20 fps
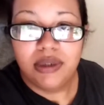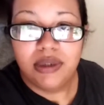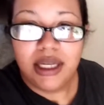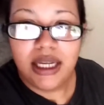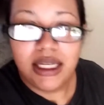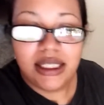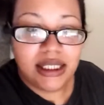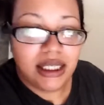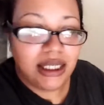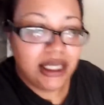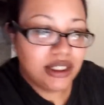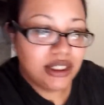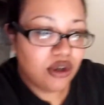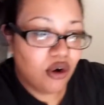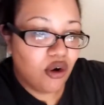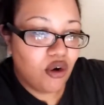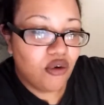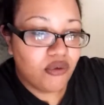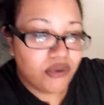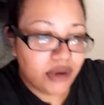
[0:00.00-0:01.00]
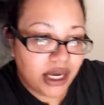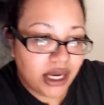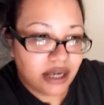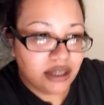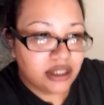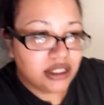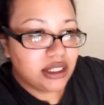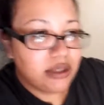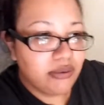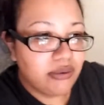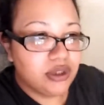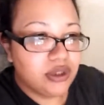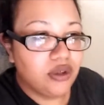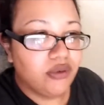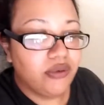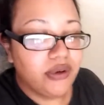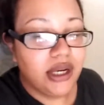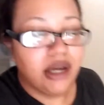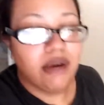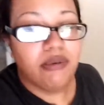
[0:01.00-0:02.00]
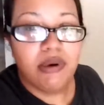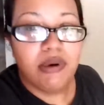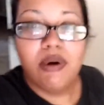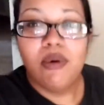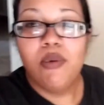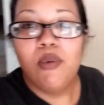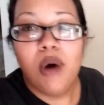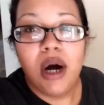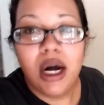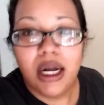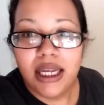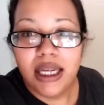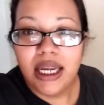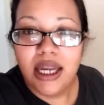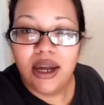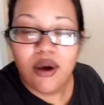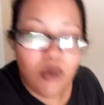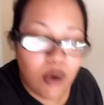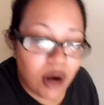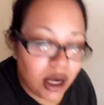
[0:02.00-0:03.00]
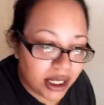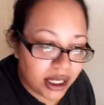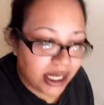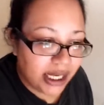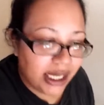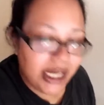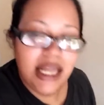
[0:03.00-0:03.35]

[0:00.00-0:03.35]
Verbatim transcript: He said, let's go over here and see what's over here. We were walking and walking.